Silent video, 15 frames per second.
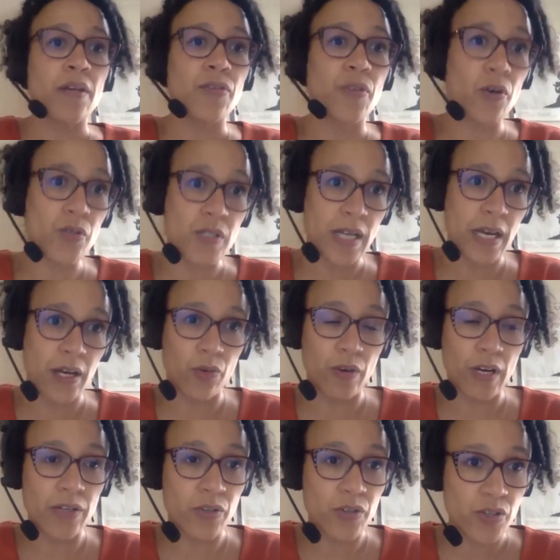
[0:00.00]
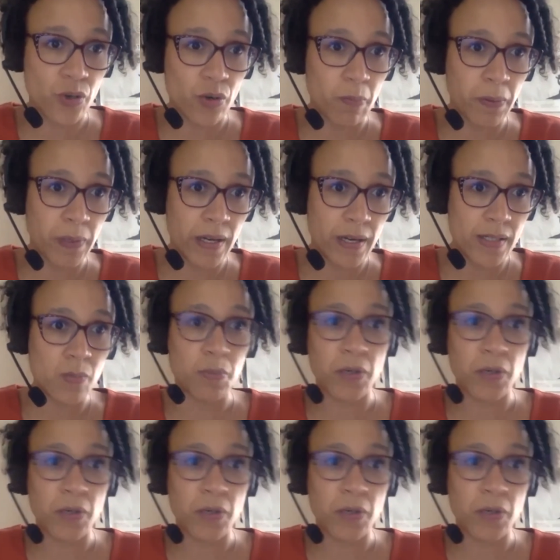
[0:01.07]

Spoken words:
those that are rendered surplus,